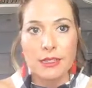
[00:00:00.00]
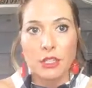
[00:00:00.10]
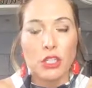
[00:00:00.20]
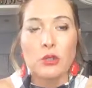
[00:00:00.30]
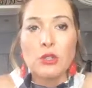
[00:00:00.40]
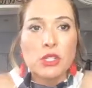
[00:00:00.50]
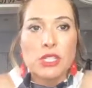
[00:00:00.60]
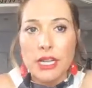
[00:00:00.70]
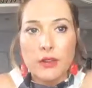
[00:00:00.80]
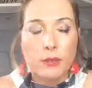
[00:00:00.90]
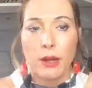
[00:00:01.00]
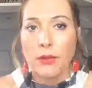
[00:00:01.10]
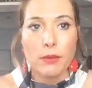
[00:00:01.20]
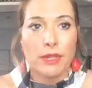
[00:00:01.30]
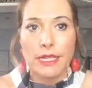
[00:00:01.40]
You yourself
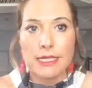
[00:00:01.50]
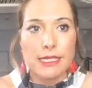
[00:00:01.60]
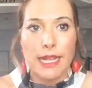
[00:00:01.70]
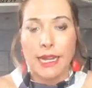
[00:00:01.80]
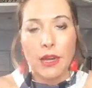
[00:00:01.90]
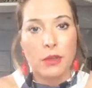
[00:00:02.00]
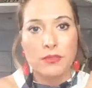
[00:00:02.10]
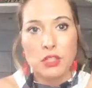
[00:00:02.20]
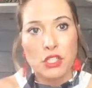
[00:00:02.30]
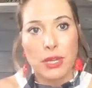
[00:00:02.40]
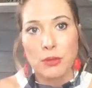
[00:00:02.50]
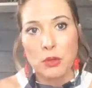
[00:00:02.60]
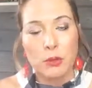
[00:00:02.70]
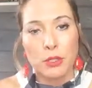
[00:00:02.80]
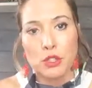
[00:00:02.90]
probably didn't say no the first time you
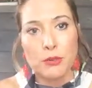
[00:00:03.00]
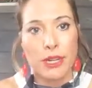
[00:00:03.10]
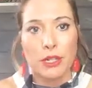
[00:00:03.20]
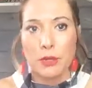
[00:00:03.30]
were approached about your